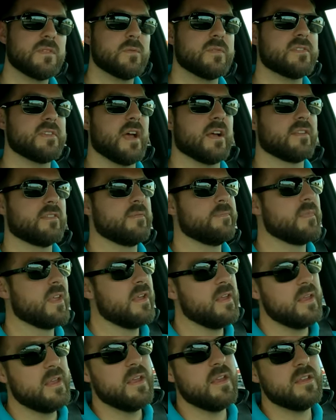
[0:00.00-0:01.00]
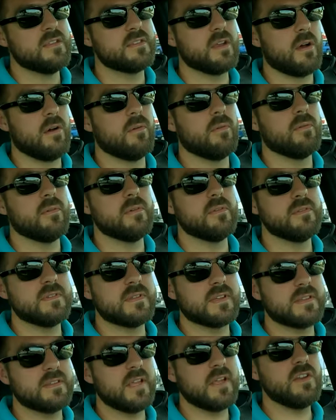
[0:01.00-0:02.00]
It sucks. So
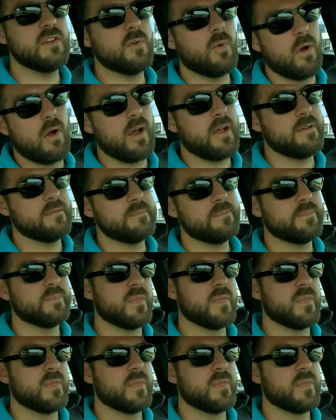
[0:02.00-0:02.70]
to continue on,